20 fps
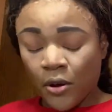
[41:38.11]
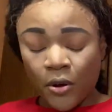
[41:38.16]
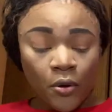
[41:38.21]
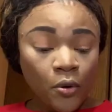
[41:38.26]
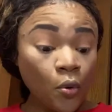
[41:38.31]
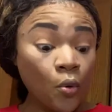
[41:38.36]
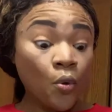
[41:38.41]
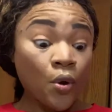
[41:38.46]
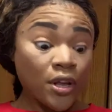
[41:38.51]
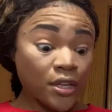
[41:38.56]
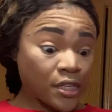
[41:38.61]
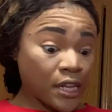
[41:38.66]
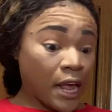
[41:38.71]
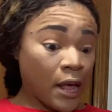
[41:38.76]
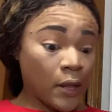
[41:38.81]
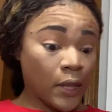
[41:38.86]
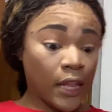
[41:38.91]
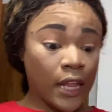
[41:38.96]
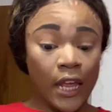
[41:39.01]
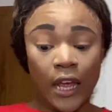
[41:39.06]
what's
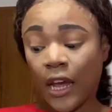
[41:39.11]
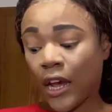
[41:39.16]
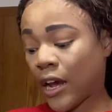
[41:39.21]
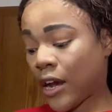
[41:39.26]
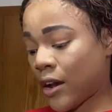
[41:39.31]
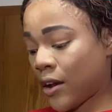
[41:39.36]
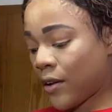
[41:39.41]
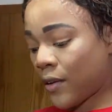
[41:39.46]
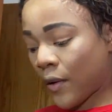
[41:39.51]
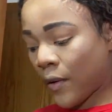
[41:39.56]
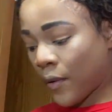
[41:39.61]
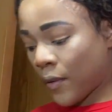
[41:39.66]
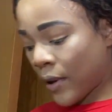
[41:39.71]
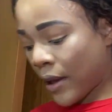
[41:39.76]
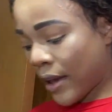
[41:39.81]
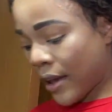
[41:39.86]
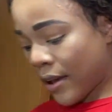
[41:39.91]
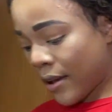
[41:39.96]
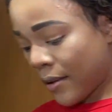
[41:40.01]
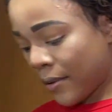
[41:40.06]
out there.
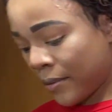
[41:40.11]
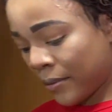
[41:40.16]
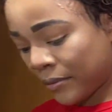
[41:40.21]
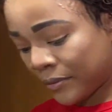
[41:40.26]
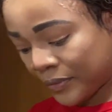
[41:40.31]
Okay?